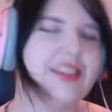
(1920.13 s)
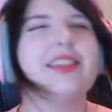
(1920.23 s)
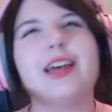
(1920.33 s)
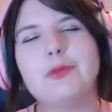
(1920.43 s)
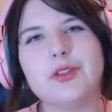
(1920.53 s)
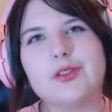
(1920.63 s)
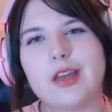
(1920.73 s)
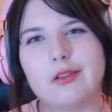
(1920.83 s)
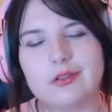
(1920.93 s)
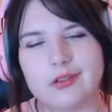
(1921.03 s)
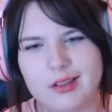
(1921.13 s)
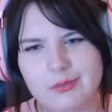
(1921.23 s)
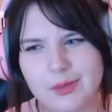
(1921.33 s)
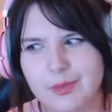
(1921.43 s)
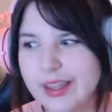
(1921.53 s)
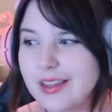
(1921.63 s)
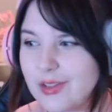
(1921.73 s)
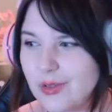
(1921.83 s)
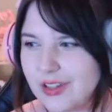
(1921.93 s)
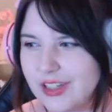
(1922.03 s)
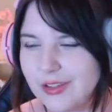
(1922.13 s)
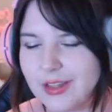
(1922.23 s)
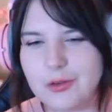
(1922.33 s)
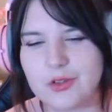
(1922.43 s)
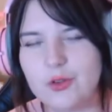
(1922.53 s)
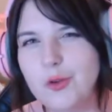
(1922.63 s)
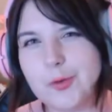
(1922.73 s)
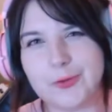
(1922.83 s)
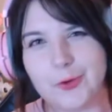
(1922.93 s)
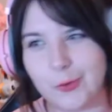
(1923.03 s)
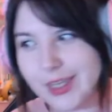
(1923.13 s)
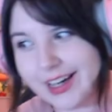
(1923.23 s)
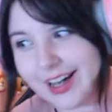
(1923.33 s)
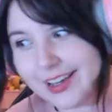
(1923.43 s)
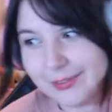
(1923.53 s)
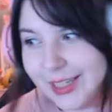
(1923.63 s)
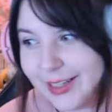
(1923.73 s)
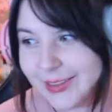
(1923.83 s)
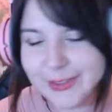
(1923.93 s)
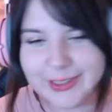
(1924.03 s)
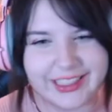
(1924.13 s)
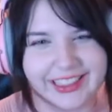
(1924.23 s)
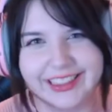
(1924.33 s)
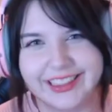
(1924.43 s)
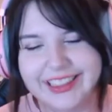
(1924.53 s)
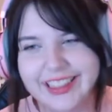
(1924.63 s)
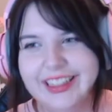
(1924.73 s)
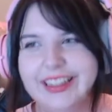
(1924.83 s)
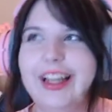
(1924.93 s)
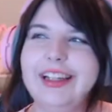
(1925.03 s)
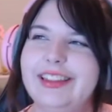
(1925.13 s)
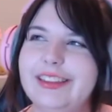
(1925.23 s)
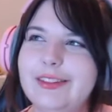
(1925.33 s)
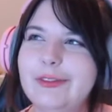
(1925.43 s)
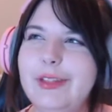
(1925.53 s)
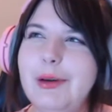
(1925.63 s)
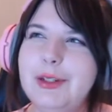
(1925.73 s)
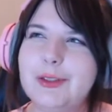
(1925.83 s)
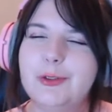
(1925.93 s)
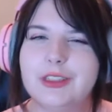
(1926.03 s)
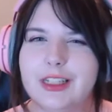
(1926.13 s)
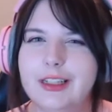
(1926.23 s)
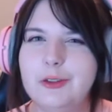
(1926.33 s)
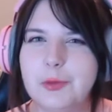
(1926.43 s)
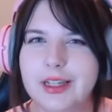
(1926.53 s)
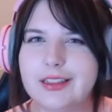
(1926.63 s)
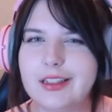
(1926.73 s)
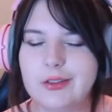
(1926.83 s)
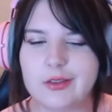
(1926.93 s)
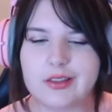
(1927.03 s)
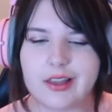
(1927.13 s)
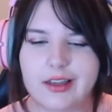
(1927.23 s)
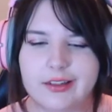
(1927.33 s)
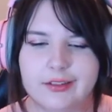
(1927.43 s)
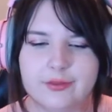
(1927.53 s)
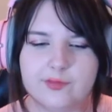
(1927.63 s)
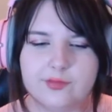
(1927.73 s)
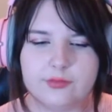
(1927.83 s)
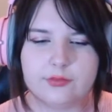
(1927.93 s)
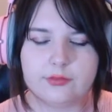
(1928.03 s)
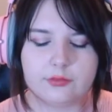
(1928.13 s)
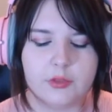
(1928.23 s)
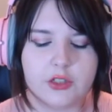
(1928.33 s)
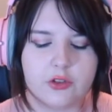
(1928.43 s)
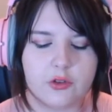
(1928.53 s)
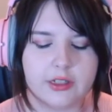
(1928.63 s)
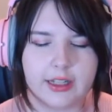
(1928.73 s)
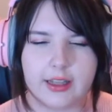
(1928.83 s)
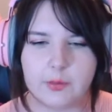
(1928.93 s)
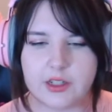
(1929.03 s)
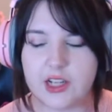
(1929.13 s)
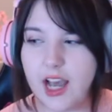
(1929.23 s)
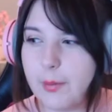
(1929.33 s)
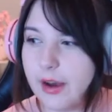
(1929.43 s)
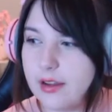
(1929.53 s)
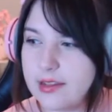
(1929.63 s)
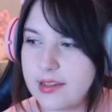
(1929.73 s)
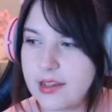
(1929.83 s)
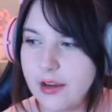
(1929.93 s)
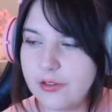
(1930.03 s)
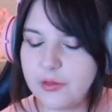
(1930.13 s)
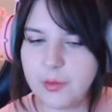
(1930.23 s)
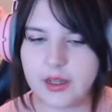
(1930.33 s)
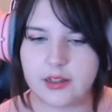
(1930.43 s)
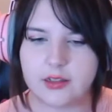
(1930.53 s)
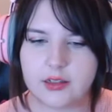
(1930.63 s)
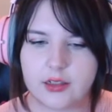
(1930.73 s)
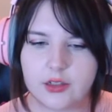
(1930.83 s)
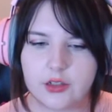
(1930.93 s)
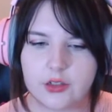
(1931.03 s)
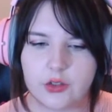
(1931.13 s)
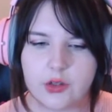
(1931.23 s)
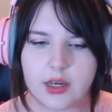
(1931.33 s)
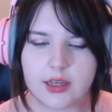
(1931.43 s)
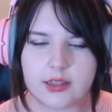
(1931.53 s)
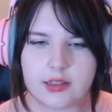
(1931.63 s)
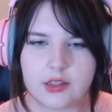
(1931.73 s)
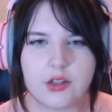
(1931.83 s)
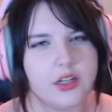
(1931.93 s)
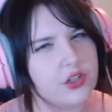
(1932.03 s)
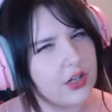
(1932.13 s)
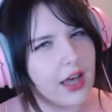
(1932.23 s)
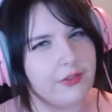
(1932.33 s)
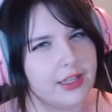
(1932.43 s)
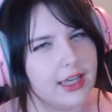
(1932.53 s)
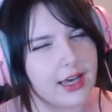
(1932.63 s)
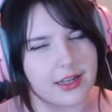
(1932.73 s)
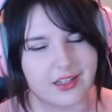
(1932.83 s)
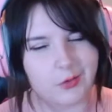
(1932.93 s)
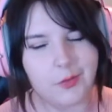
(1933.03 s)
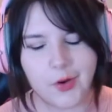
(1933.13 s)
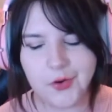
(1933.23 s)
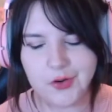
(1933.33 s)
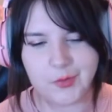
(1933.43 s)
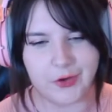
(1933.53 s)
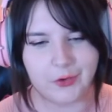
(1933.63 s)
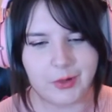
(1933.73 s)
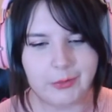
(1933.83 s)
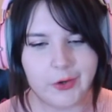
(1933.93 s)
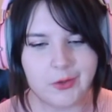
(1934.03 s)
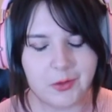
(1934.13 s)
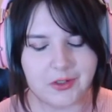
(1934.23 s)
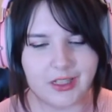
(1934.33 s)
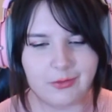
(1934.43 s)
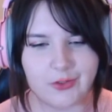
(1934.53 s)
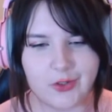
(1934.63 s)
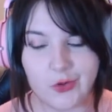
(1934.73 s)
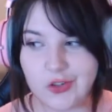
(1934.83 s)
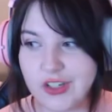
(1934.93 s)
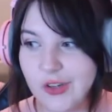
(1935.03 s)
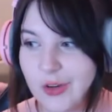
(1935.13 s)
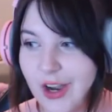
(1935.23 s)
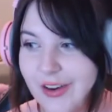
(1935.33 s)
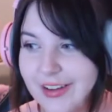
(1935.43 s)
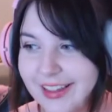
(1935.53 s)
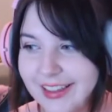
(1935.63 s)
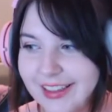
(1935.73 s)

that was that like me playing Sword and Shield, that was all before we got we got talking. Like, yeah, we got talking a little bit, because this was like me talking like Libby's chat about it and stuff, but you guys you guys should have a guess what Pokemon on my Pokemon team for Sword and Shield currently.